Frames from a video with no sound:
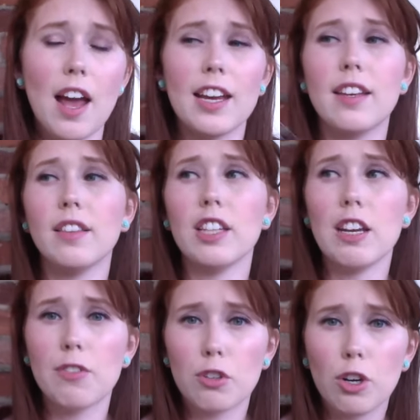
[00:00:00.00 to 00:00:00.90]
I can
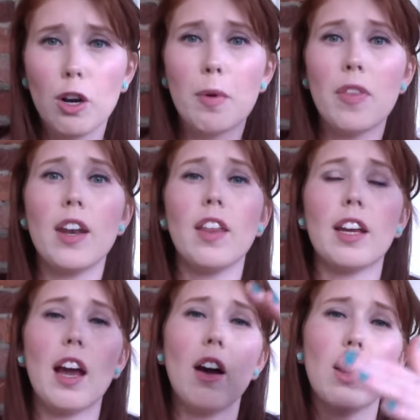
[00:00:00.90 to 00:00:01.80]
leave the room and then
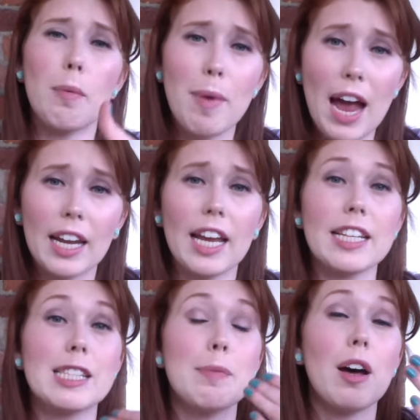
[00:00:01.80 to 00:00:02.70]
like I'll come back and I
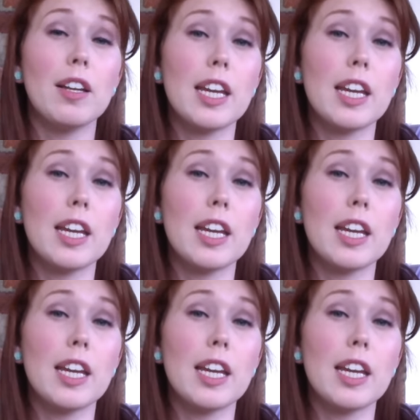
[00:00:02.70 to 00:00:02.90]
can smell it